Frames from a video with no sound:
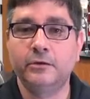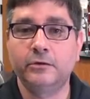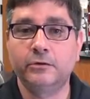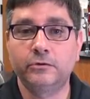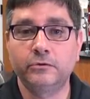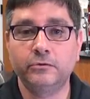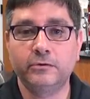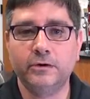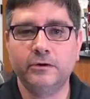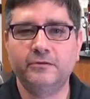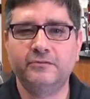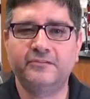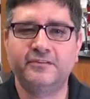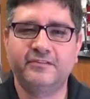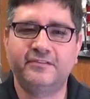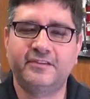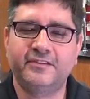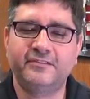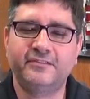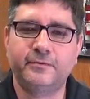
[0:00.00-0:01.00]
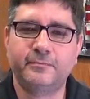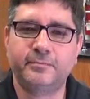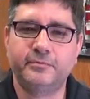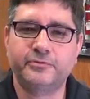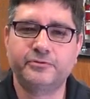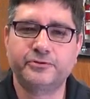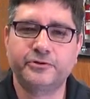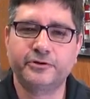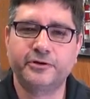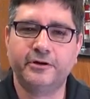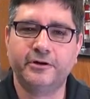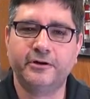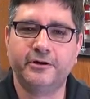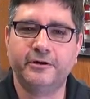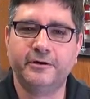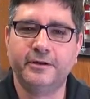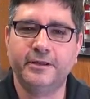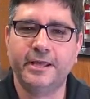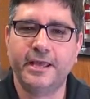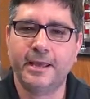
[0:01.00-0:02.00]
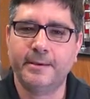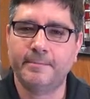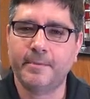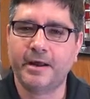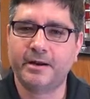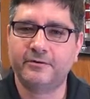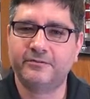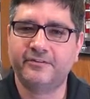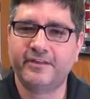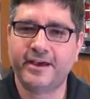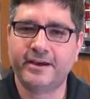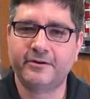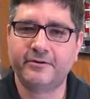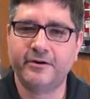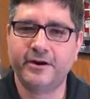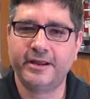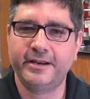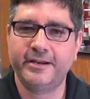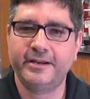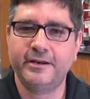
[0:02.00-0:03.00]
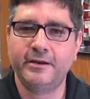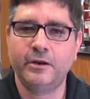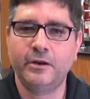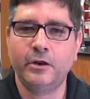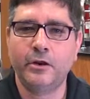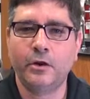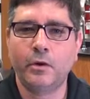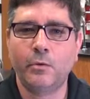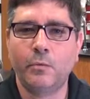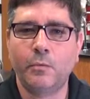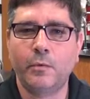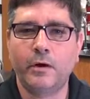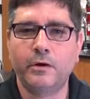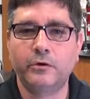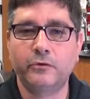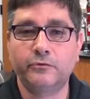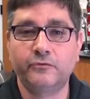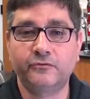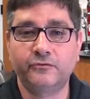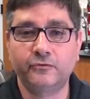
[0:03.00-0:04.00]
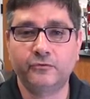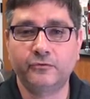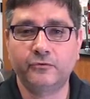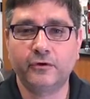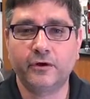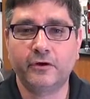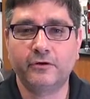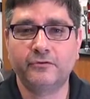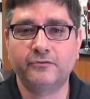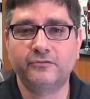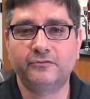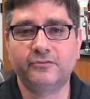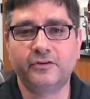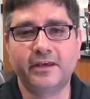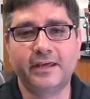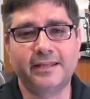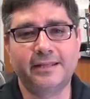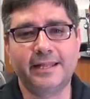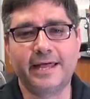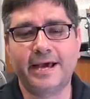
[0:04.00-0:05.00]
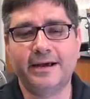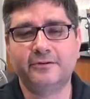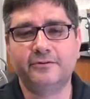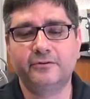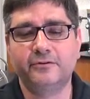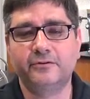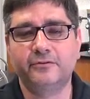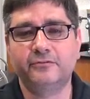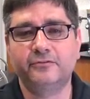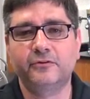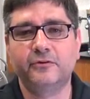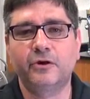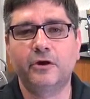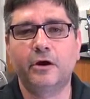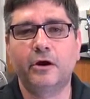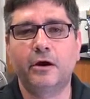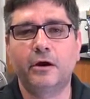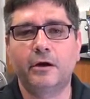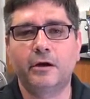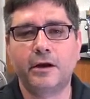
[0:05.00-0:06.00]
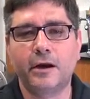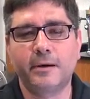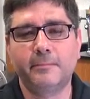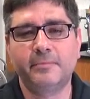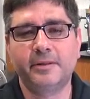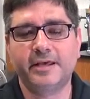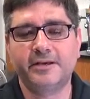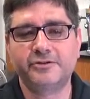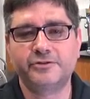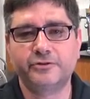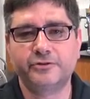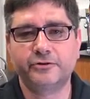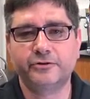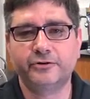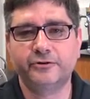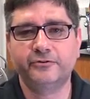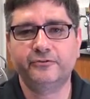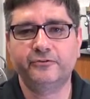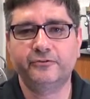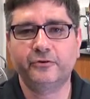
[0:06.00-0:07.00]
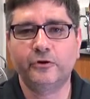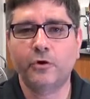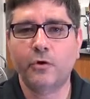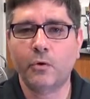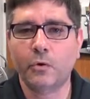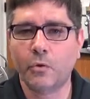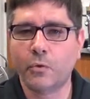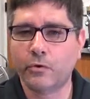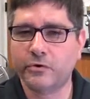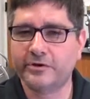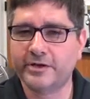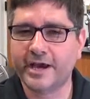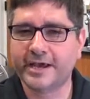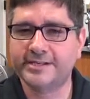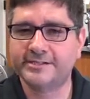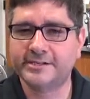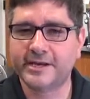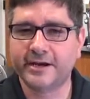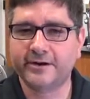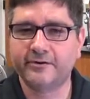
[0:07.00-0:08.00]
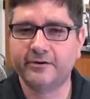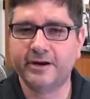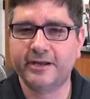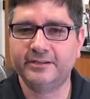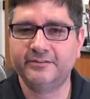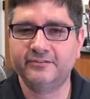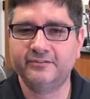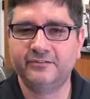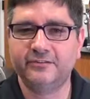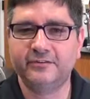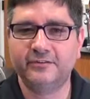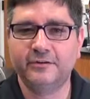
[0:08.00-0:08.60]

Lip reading: Glucose is a simple sugar, a monosaccharide, while sucrose and lactose are complex sugars, or disaccharides.